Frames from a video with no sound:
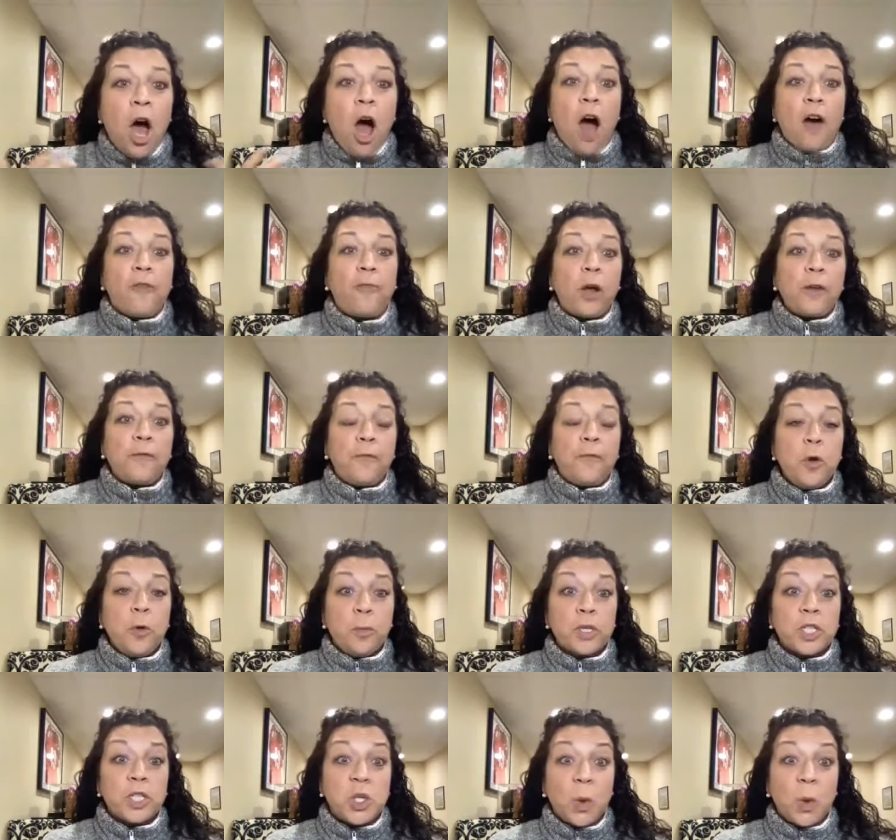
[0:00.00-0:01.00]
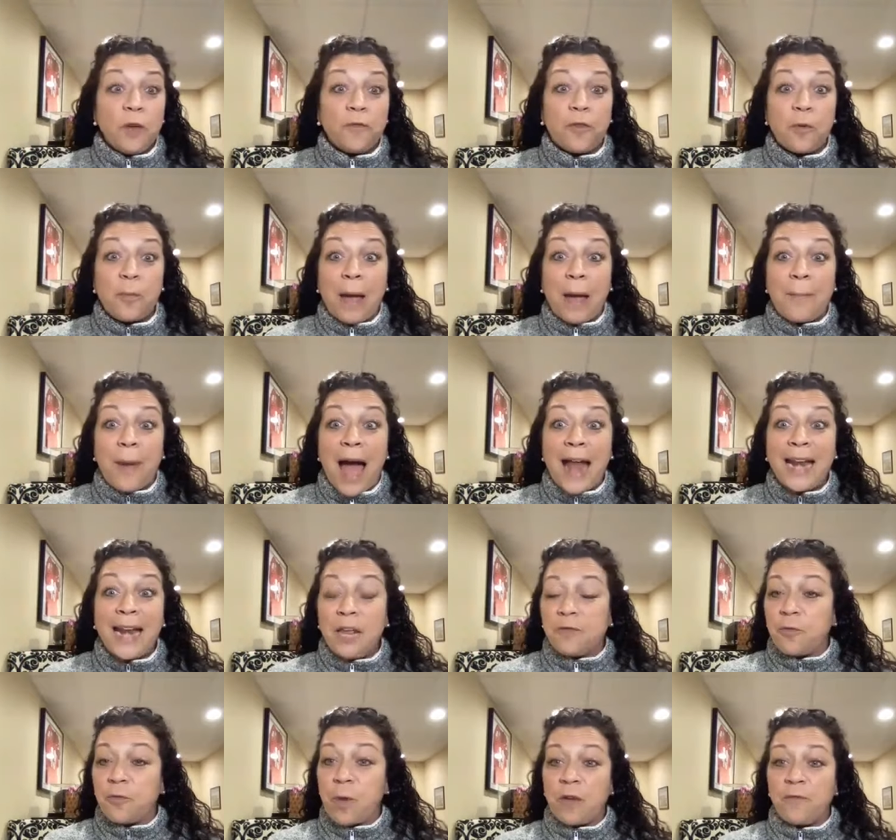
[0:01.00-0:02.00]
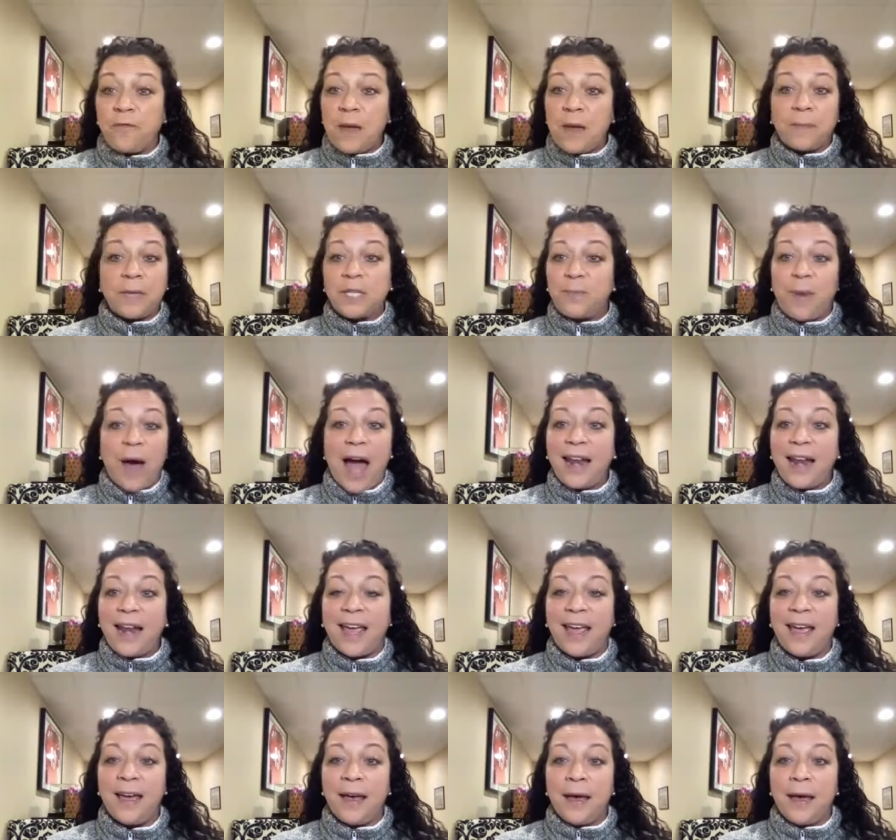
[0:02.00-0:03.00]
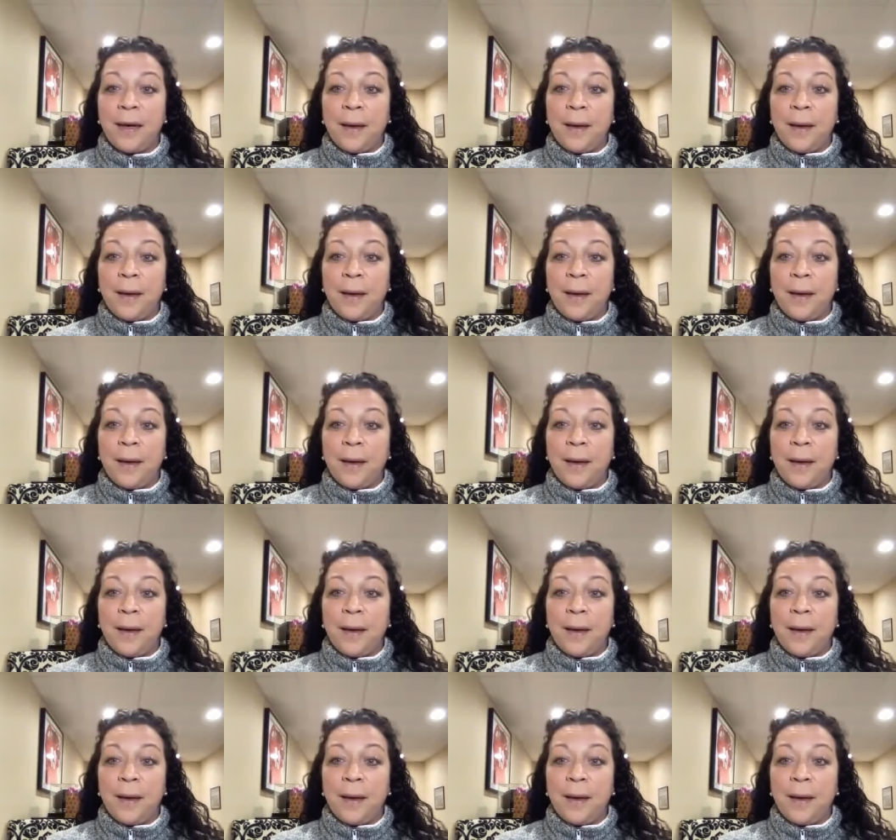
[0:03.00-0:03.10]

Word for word: of what food was doing for my body and for my family's body.